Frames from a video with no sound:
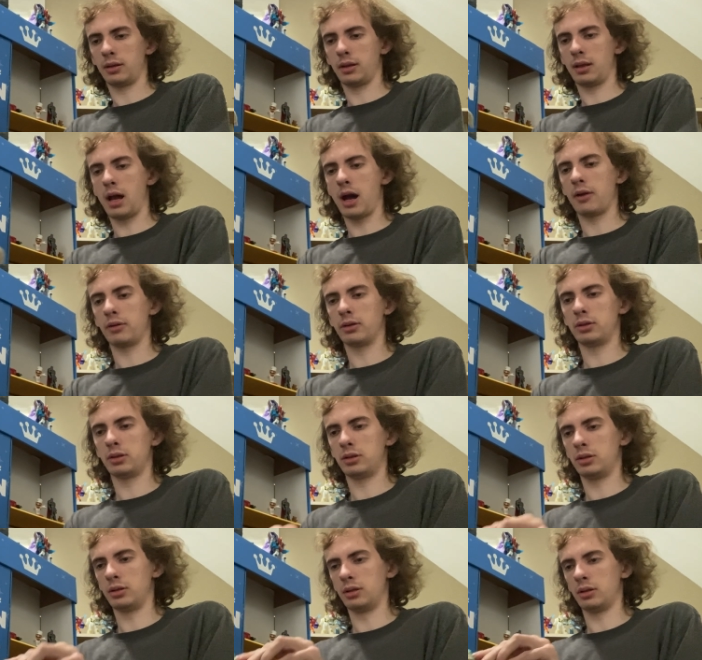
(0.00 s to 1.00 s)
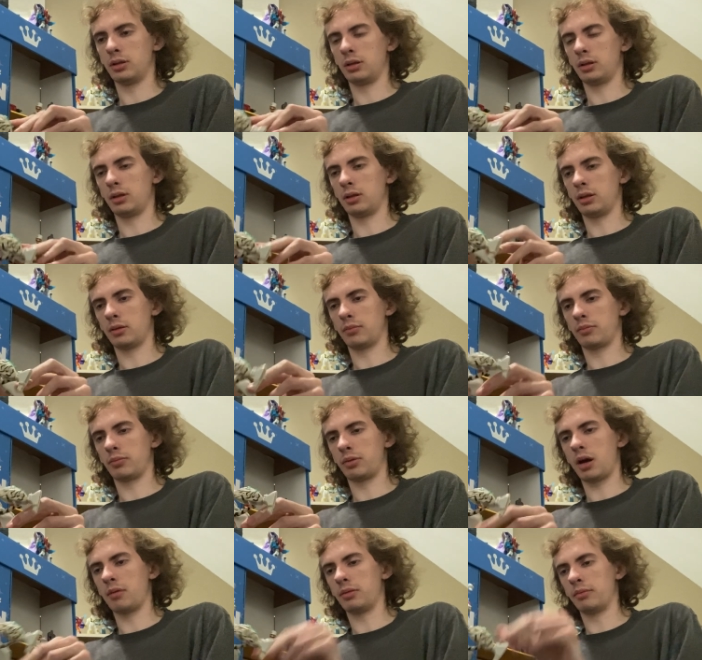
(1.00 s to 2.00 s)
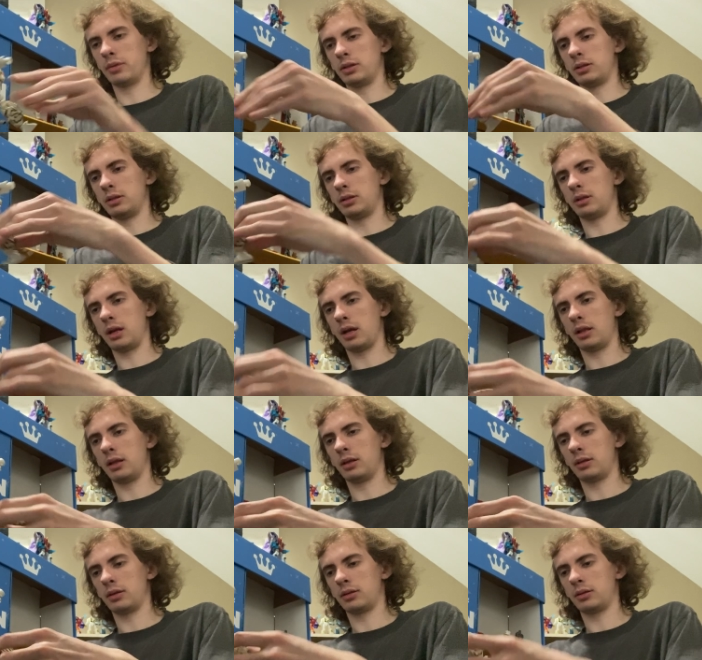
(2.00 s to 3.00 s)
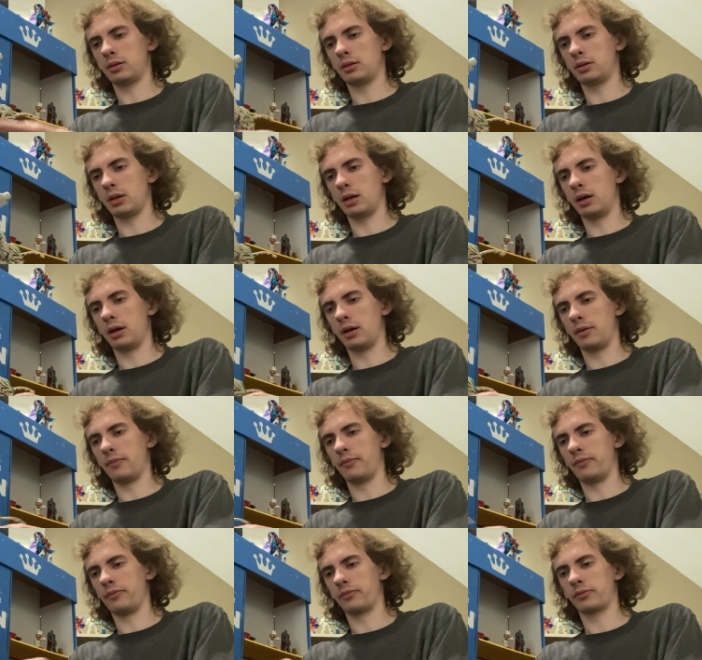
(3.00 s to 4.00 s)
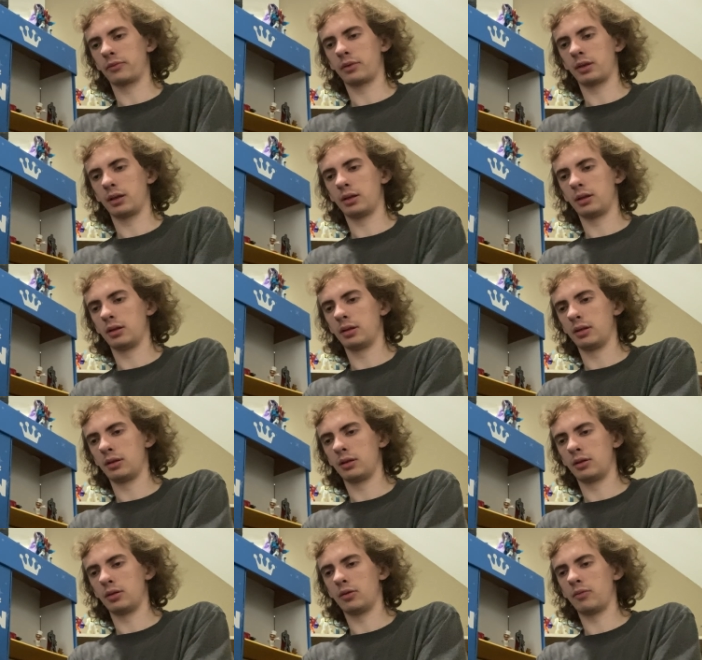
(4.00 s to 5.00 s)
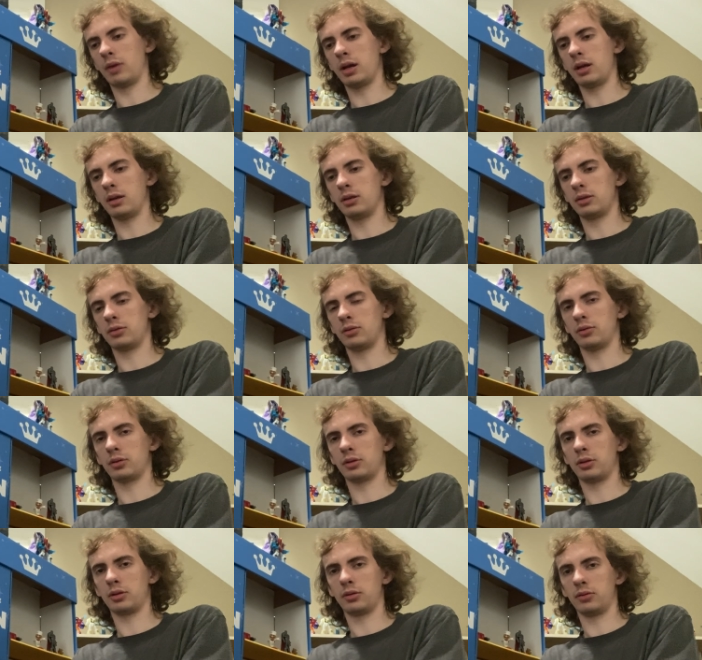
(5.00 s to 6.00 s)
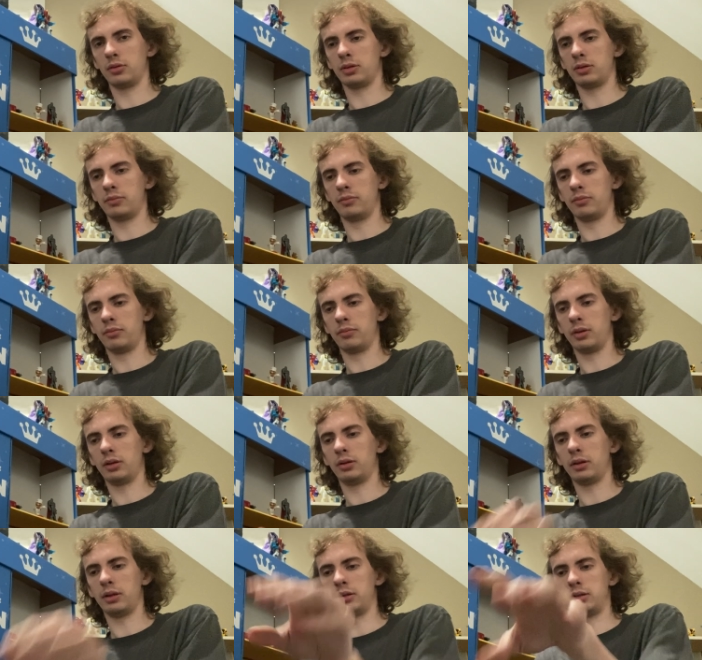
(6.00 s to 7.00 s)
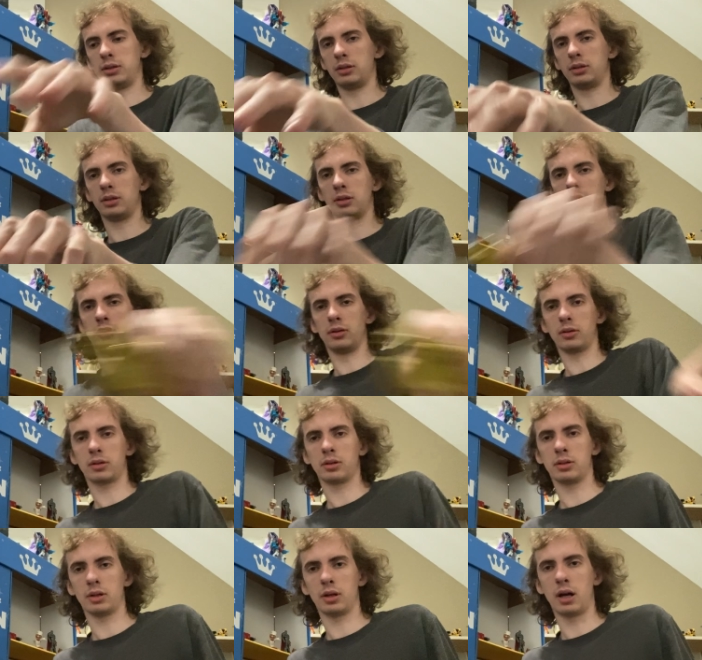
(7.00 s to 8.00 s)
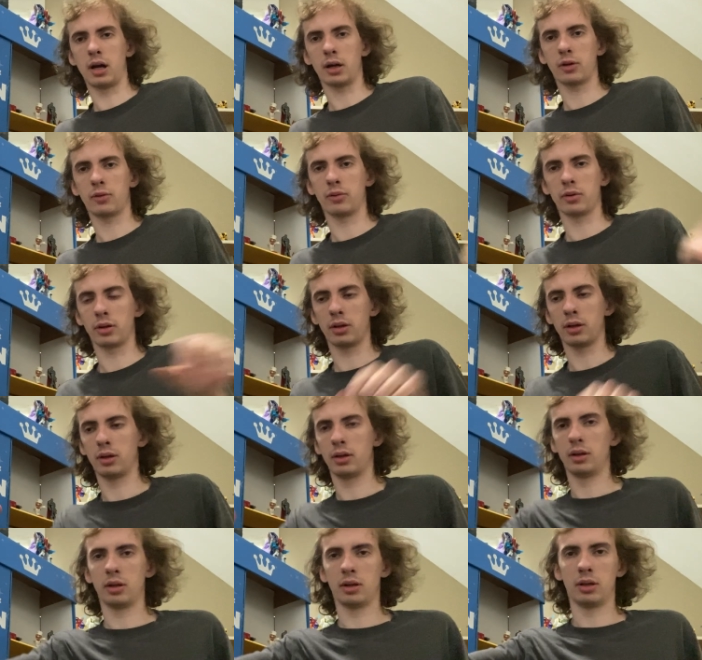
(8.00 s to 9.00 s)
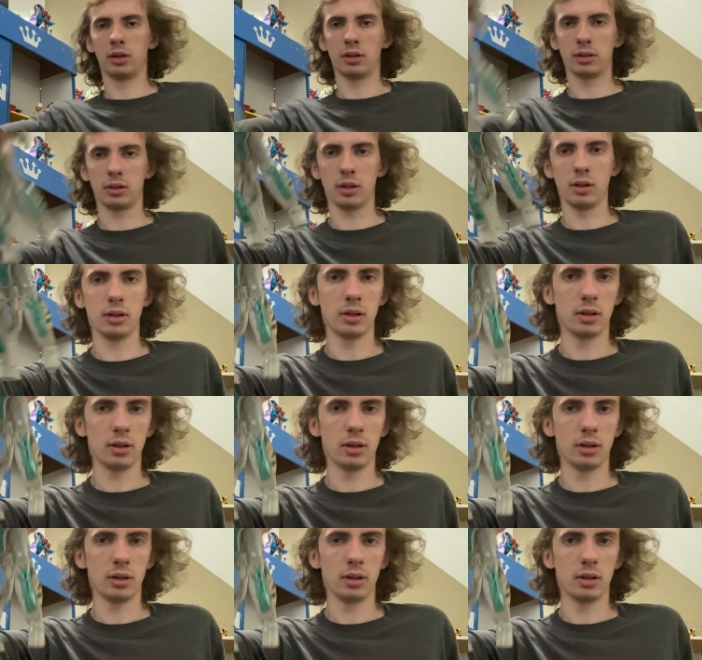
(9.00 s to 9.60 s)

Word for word: now it's problem is is that um the way his torso is built it just looks awkward see